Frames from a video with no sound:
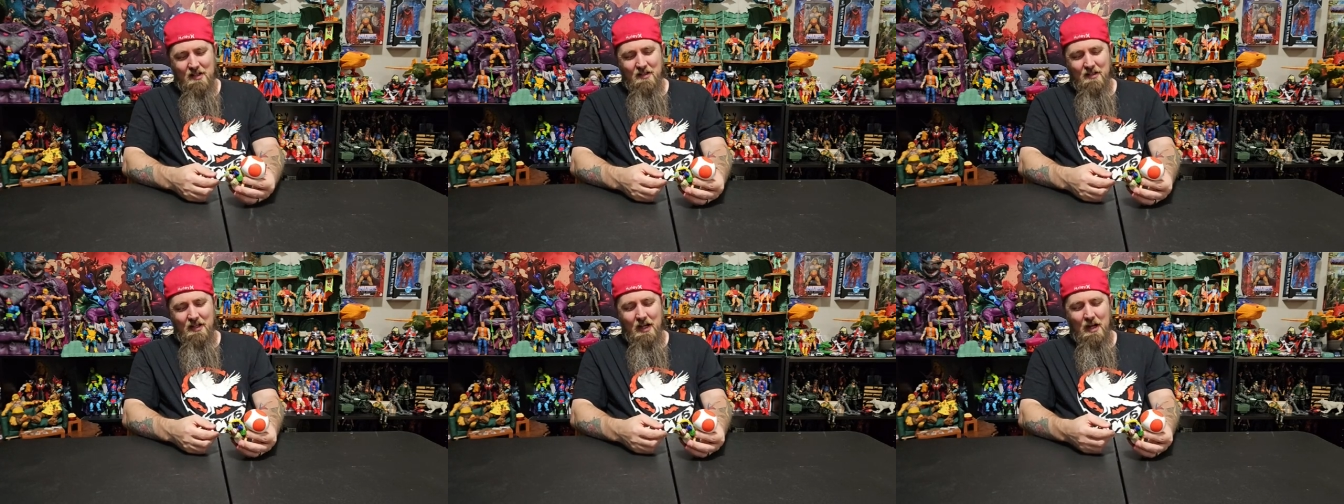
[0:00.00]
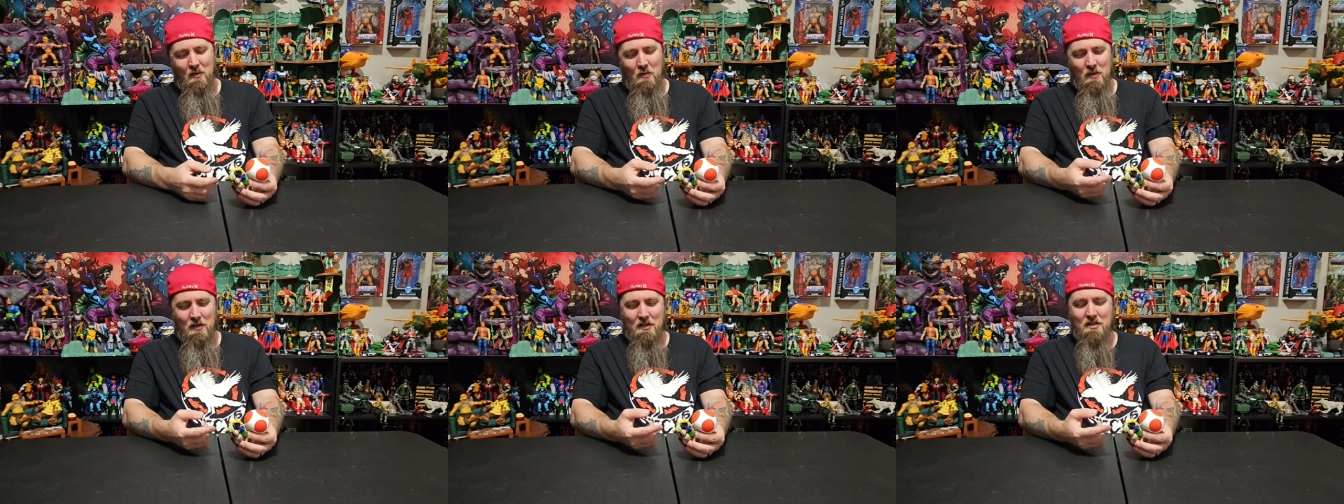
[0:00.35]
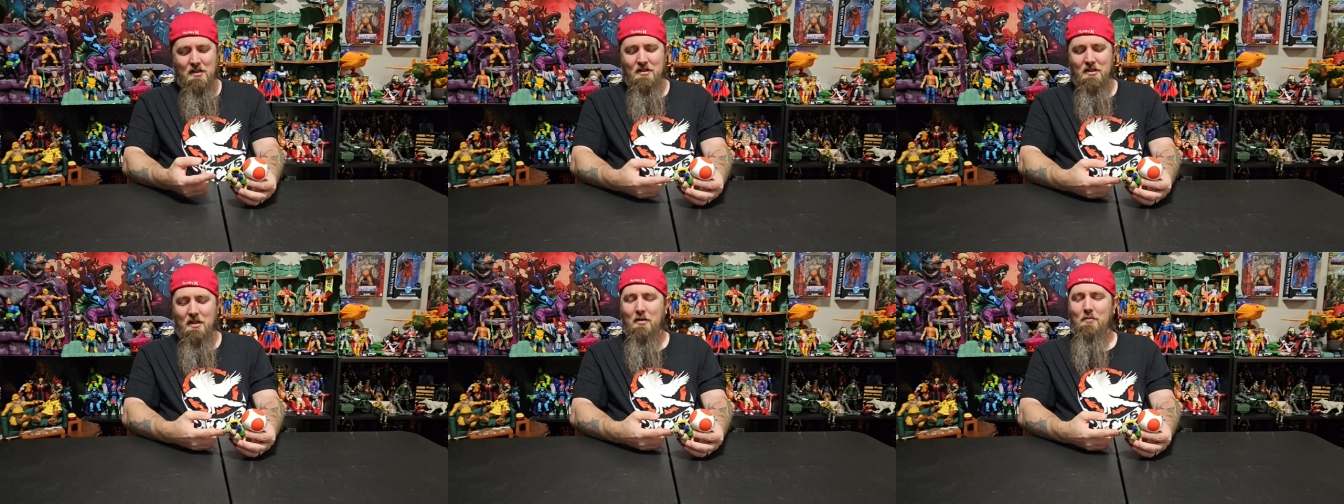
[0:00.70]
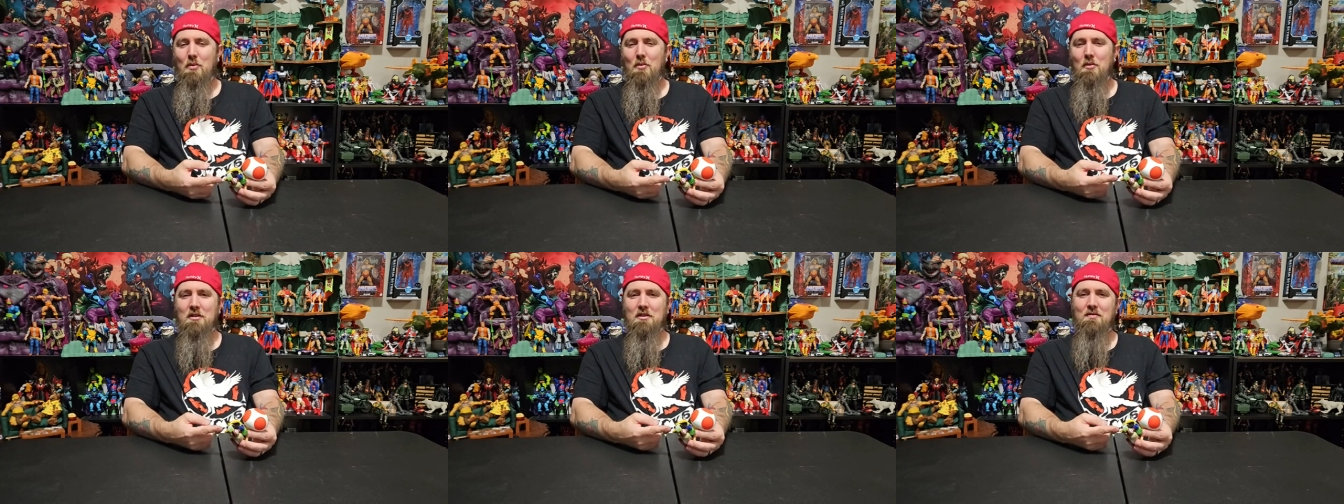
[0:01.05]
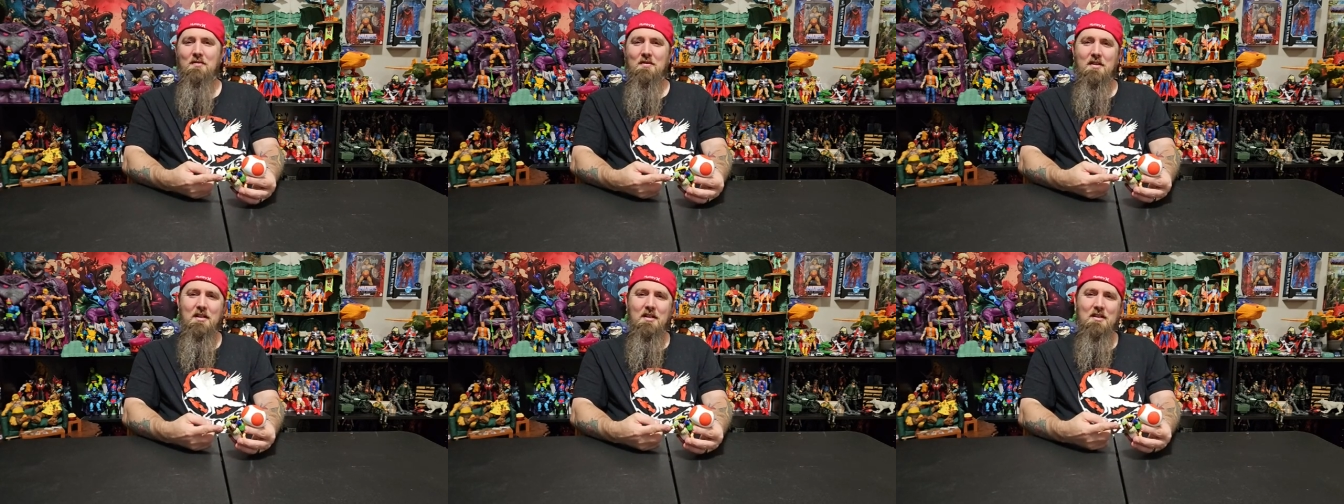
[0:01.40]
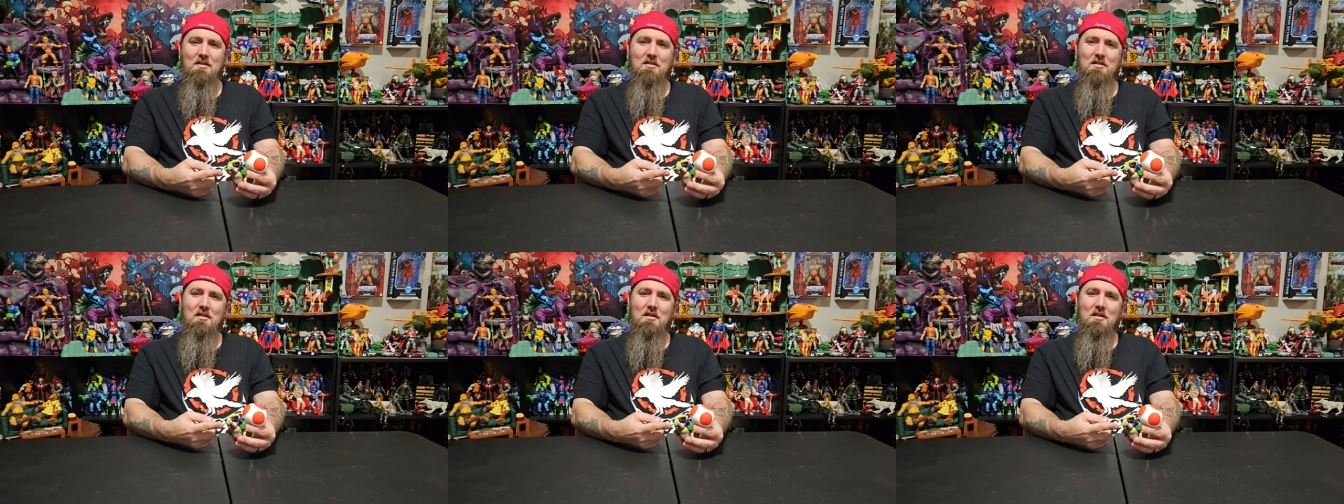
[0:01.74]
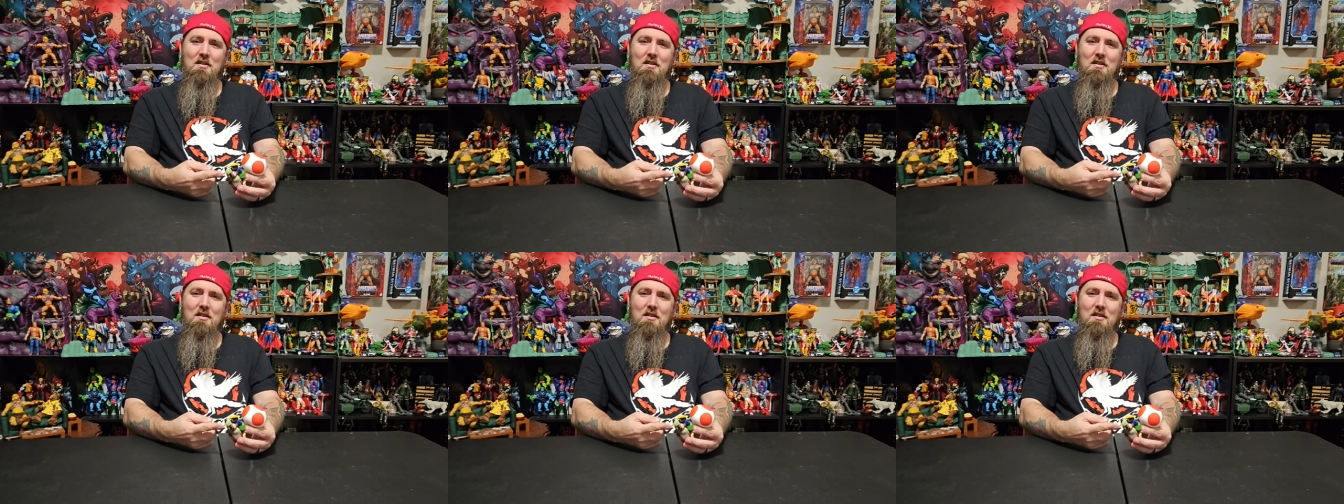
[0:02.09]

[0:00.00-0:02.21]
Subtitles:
Like, I want to deduct points for this,